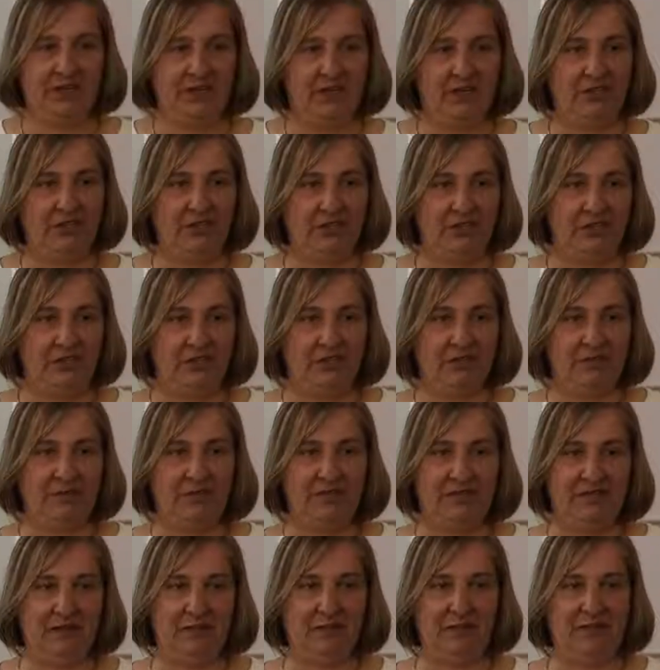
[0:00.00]
made
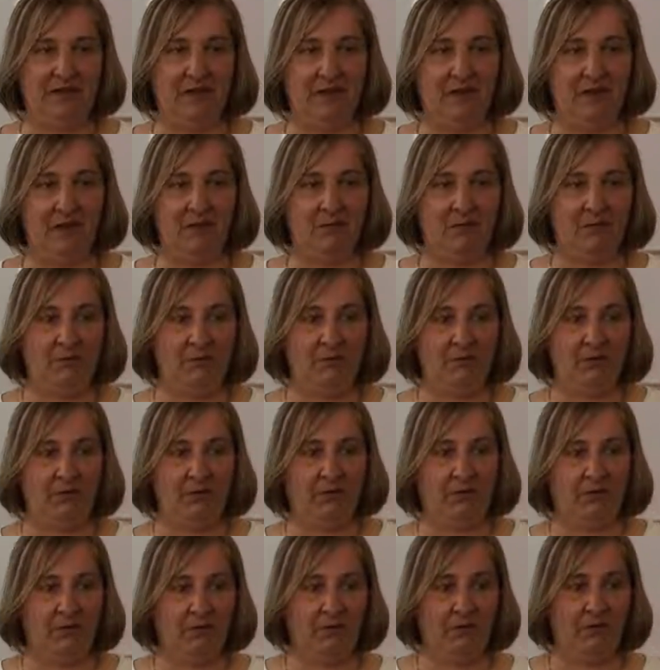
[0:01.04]
explicit and
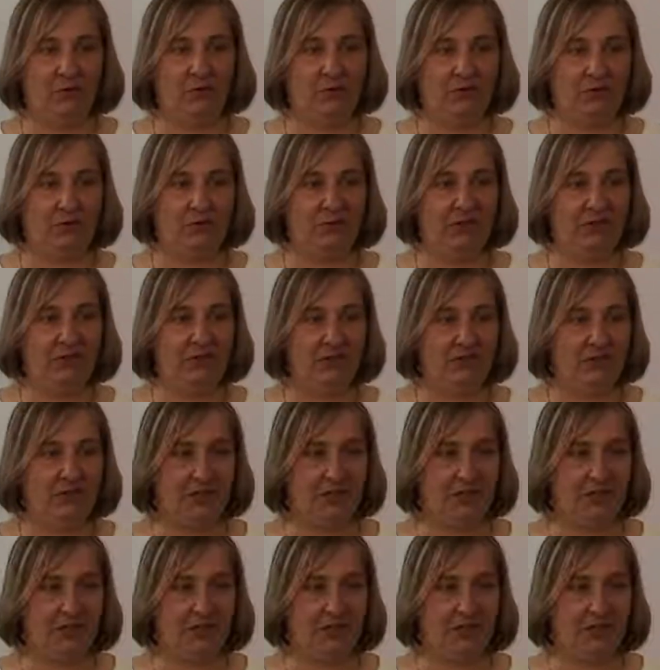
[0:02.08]
shared. And I